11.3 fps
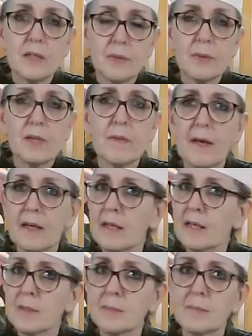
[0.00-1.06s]
We thank
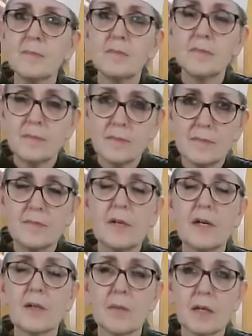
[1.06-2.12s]
him
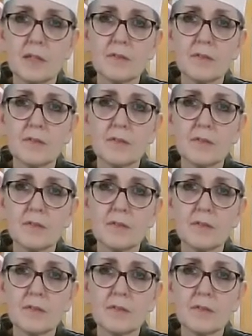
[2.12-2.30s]
very much